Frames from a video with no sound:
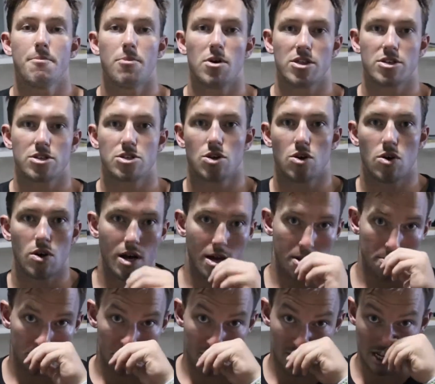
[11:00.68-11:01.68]
by the
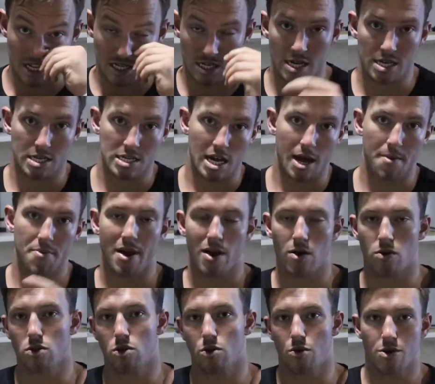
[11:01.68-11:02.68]
time this gets up that
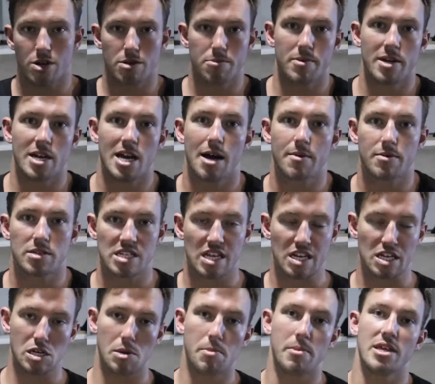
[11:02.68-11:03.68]
will already be up, because
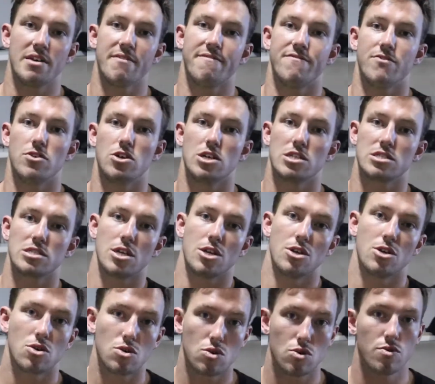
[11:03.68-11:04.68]
that's going to be the first
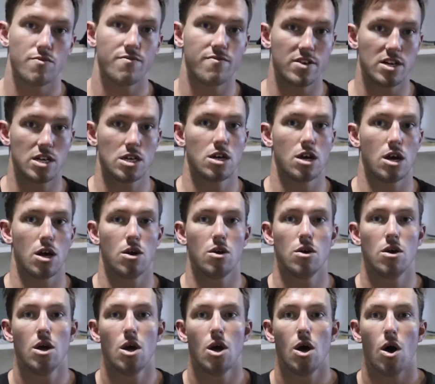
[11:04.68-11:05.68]
new
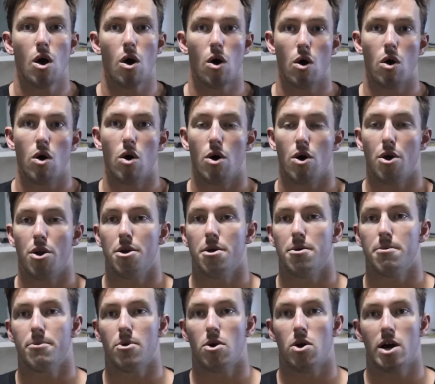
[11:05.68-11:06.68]
video
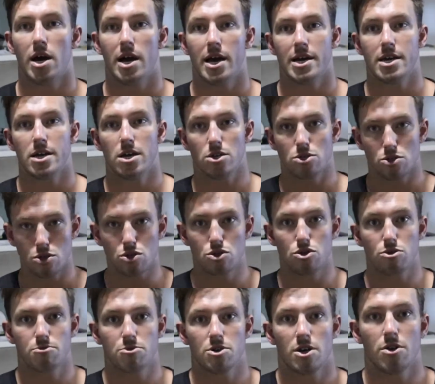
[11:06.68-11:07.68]
on my
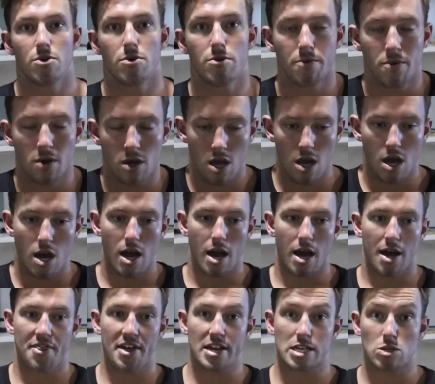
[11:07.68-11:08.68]
YouTube channel.
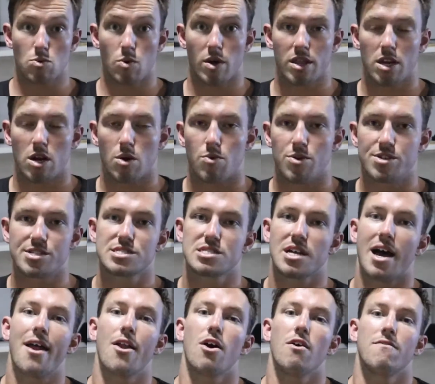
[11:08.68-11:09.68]
That's the one that I want to
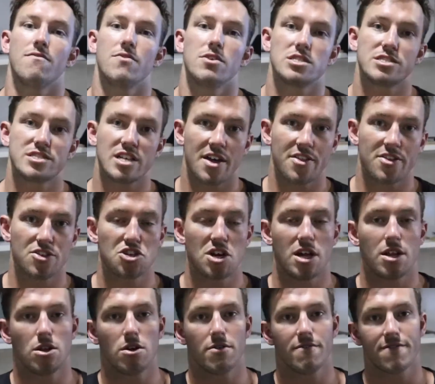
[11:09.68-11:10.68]
start off with, start the
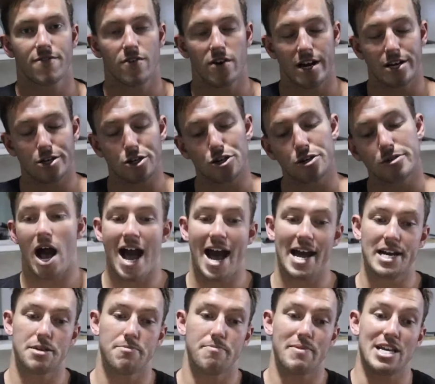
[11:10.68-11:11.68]
channel off fresh. I
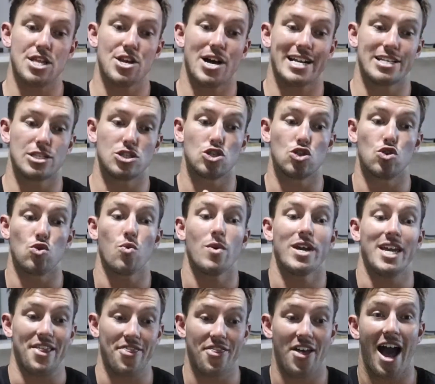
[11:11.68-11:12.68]
had to be like
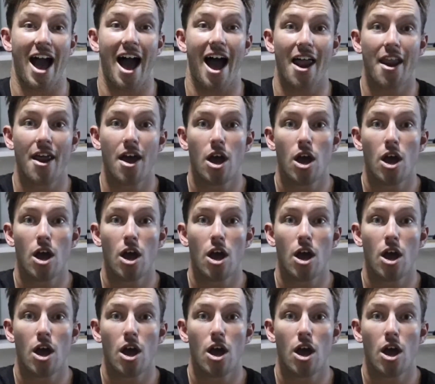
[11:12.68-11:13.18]
doing that